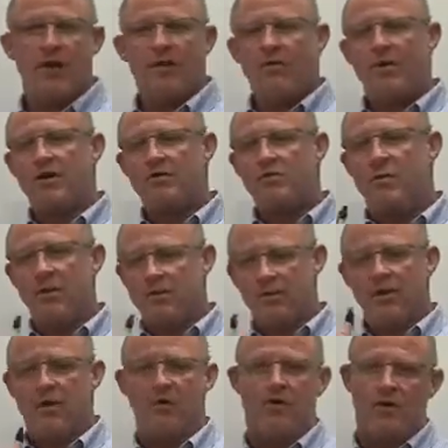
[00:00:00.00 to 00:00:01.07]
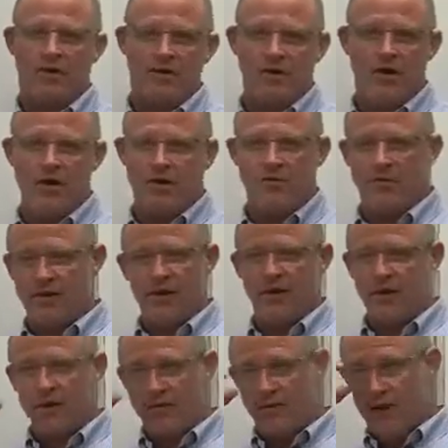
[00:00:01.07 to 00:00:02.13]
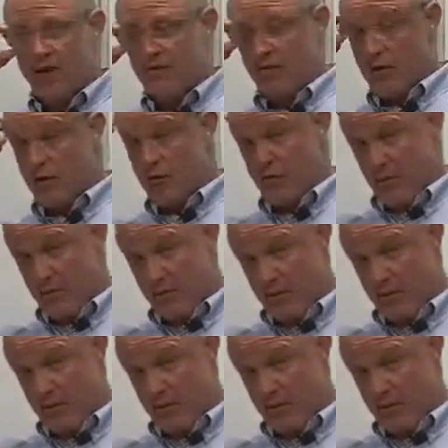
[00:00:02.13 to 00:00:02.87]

because people don't want to tell you, but they love to have you frame